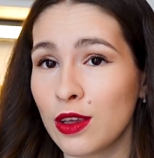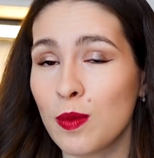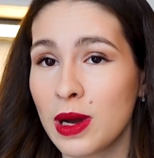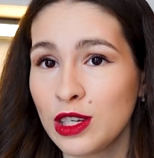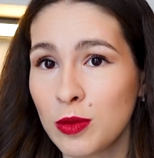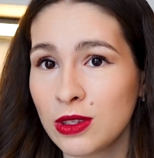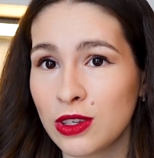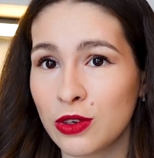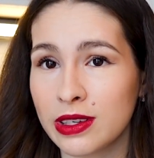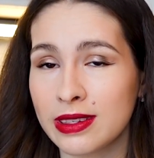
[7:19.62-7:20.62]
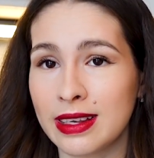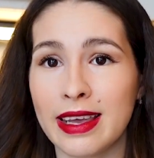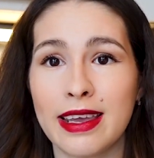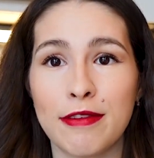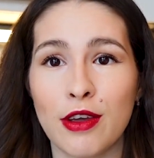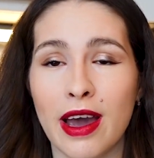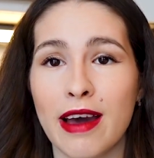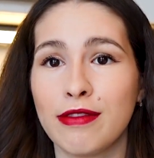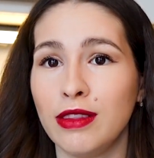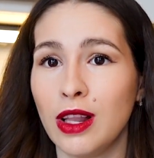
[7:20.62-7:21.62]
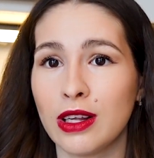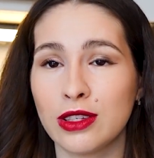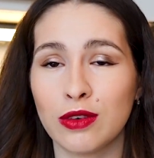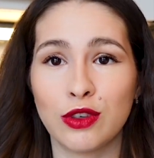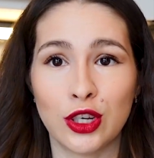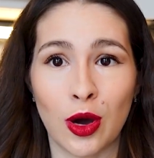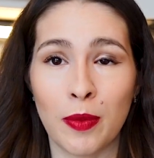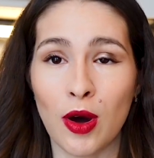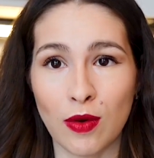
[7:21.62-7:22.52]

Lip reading: take you much more seriously if you have lots of job